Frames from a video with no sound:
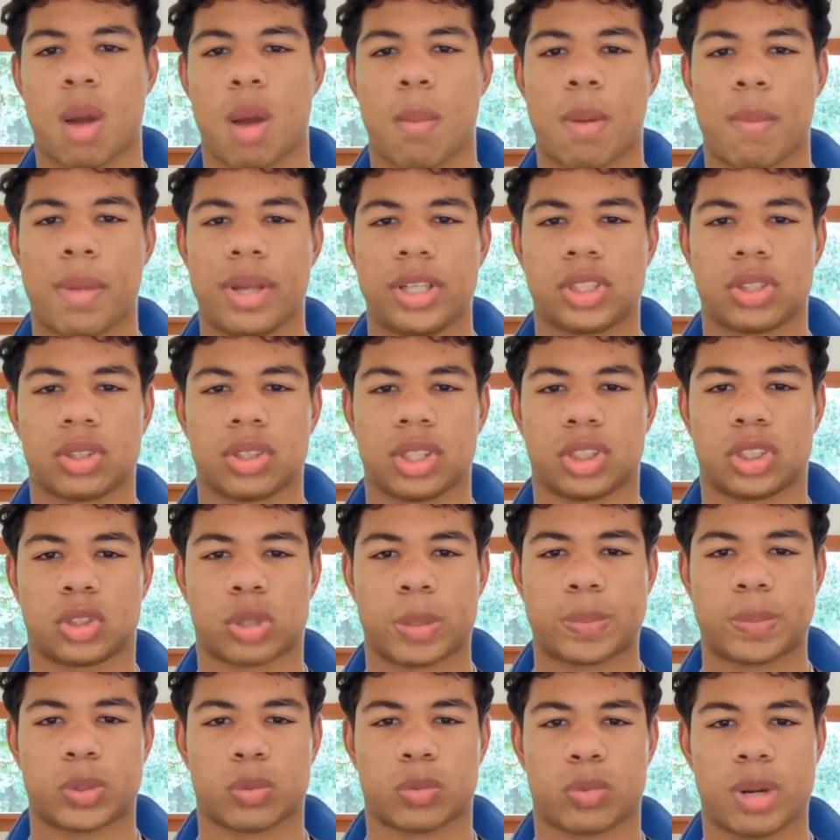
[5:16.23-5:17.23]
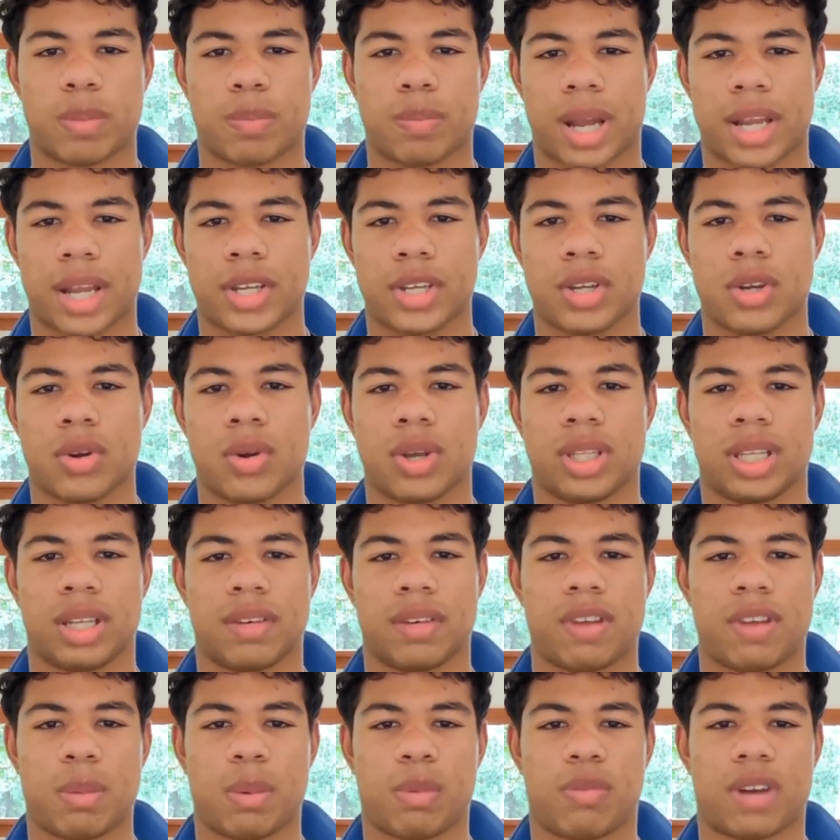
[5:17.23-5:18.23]
But make sure the scripts are written by you, and
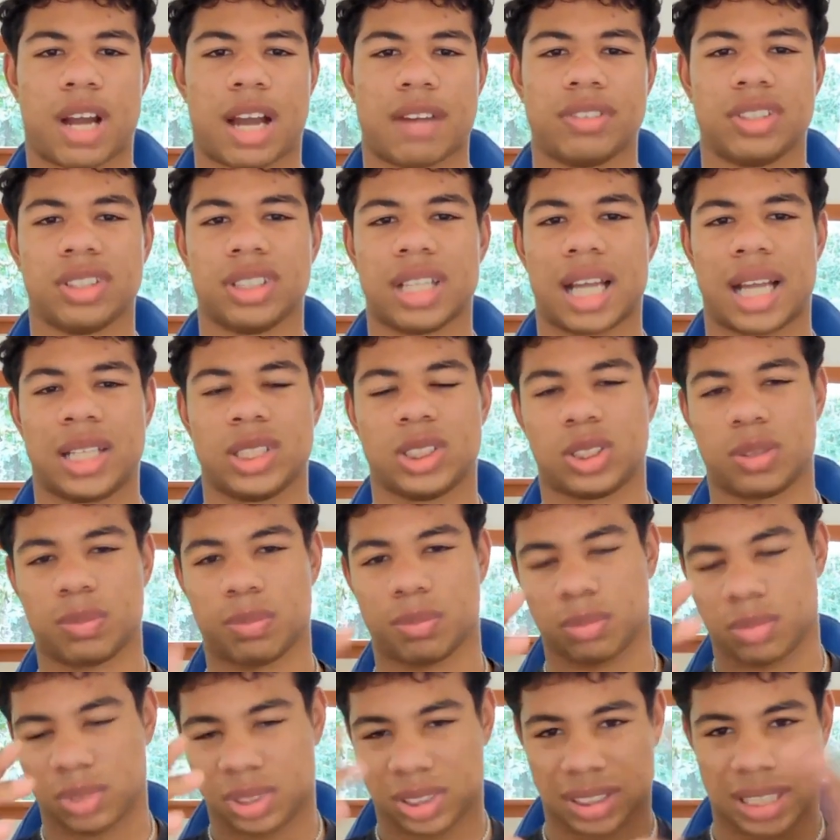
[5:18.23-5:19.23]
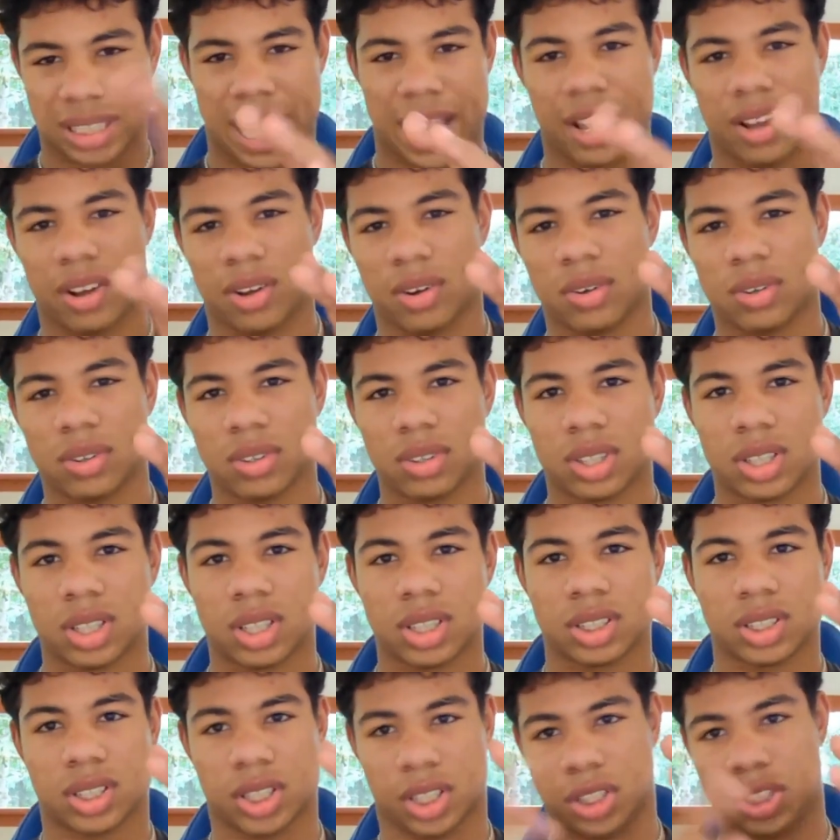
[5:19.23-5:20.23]
then Fable 5 just adds some scale
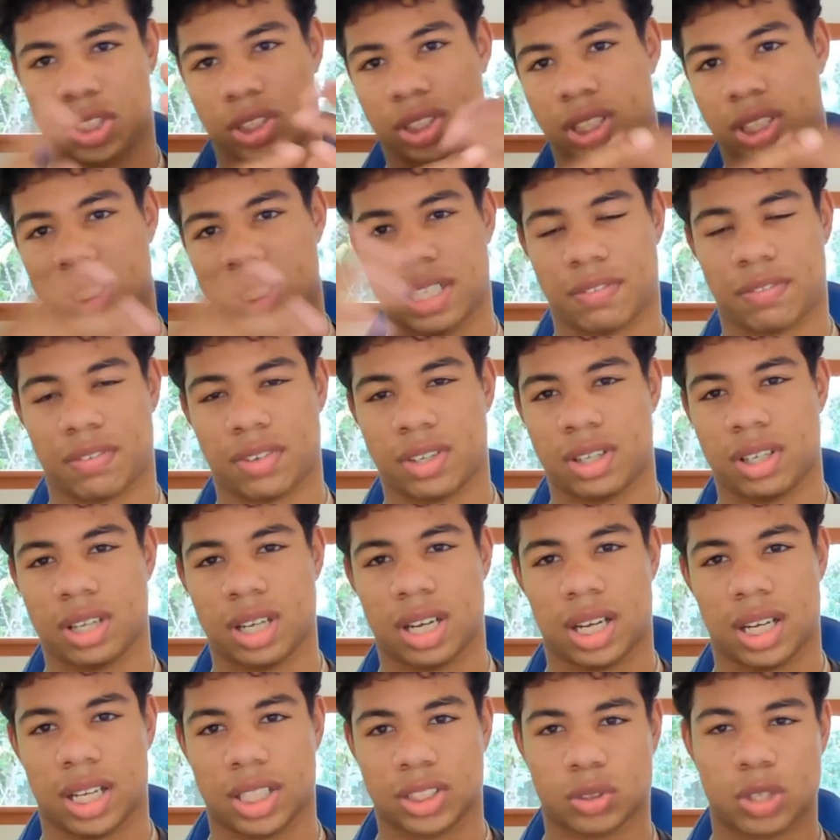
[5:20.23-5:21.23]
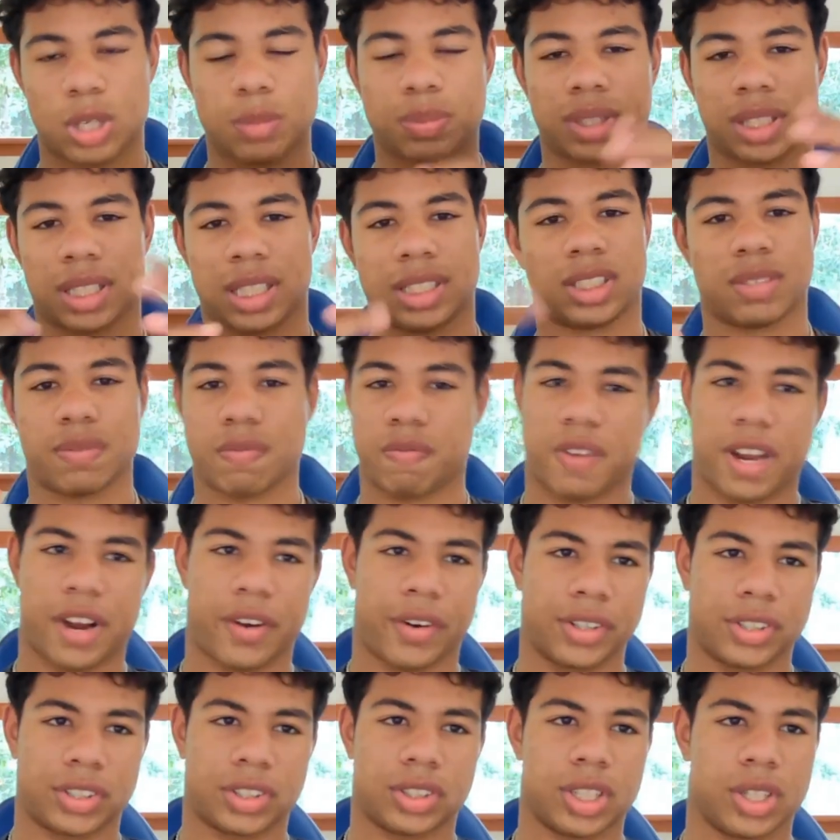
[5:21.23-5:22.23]
to just the different scripts, and then some
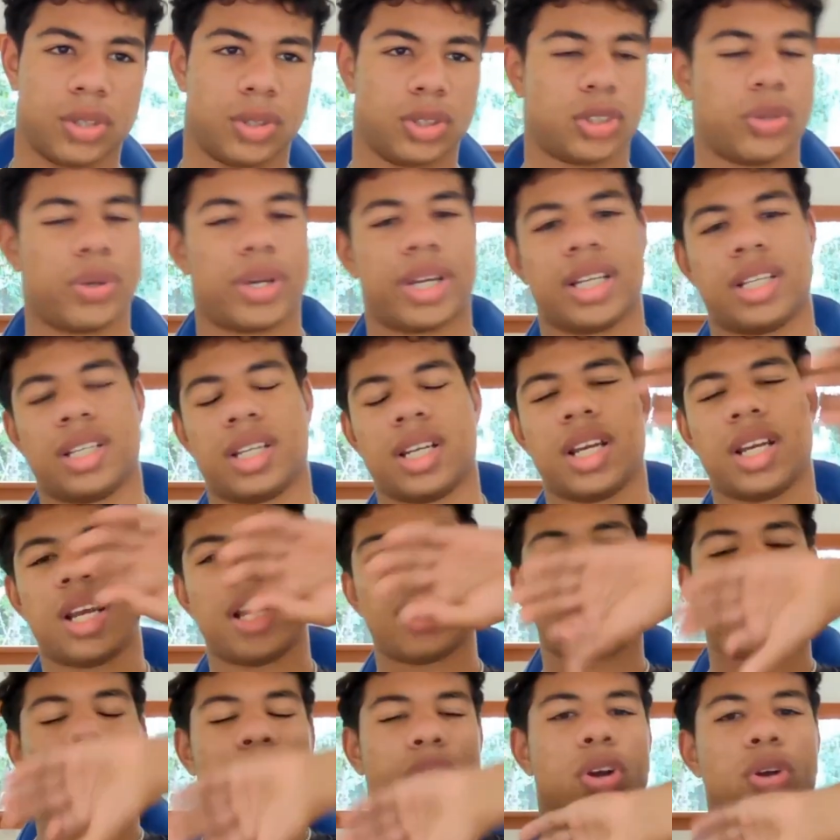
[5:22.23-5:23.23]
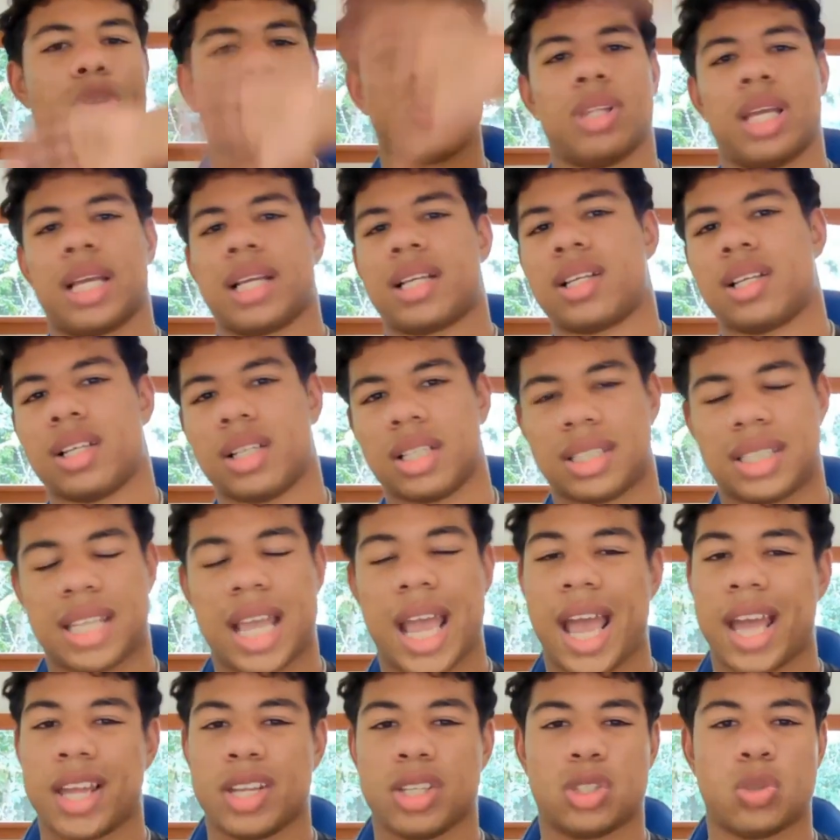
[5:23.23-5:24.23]
variants too. So it can throw you like
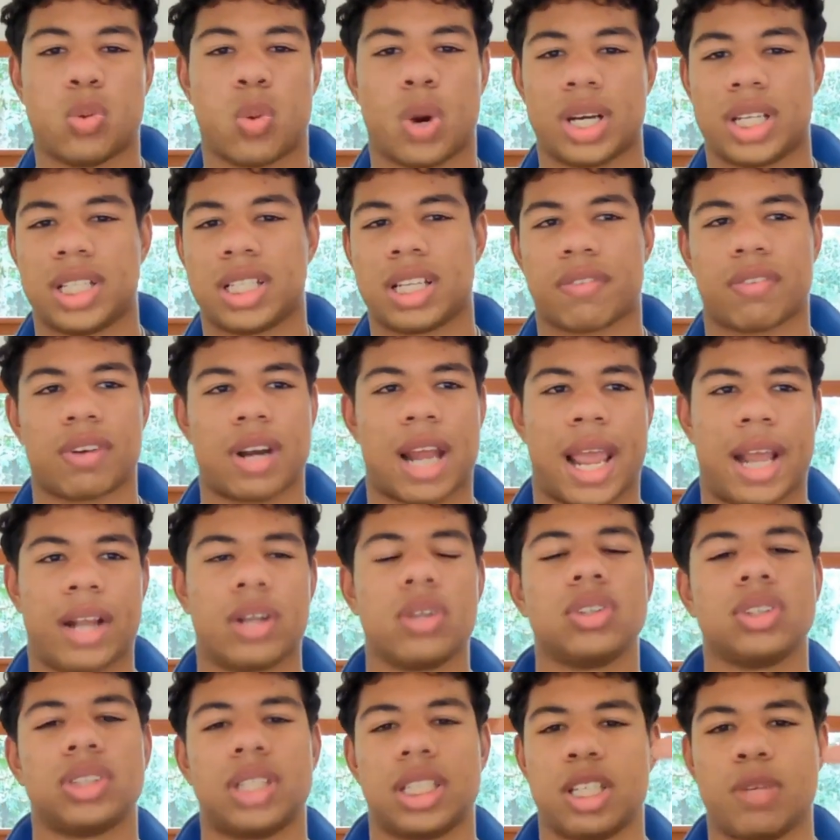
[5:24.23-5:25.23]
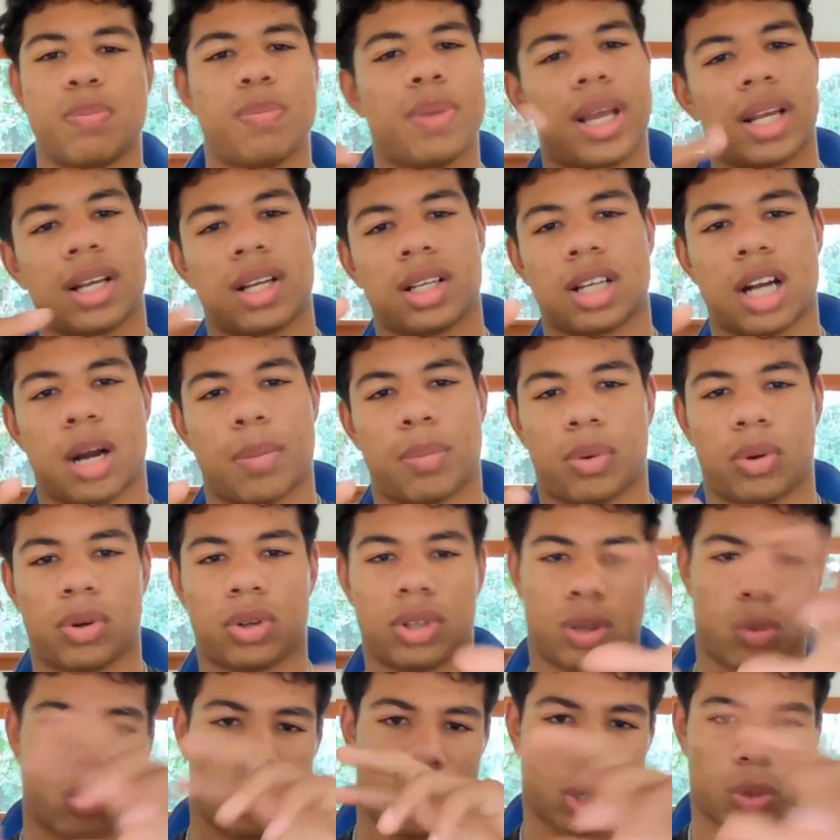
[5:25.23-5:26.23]
10, 20 different angles, then you pick a
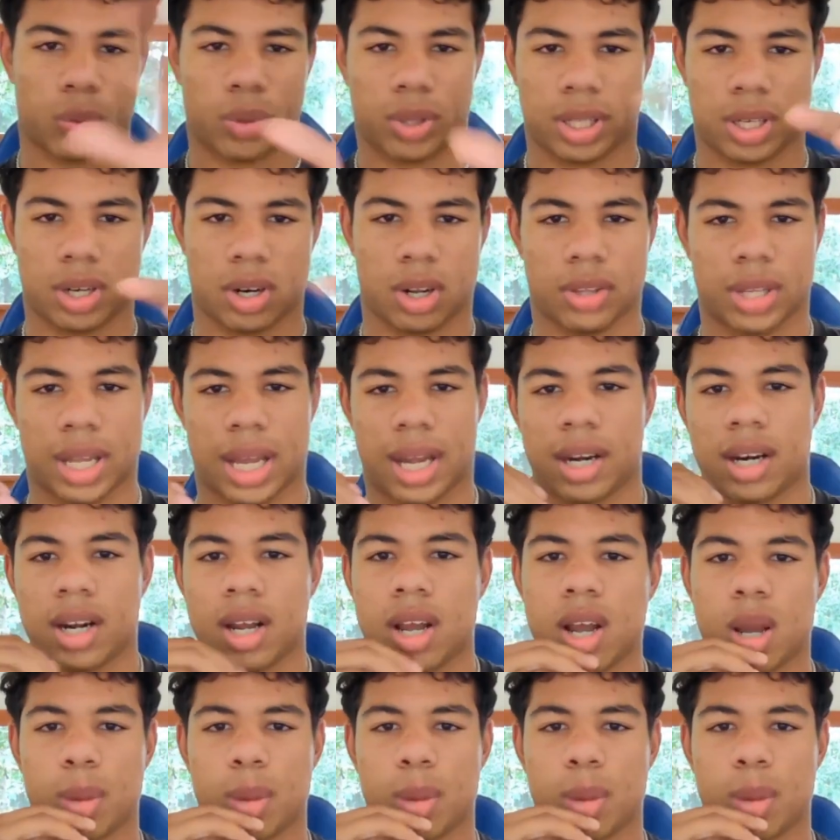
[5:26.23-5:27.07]
couple and work with it on that.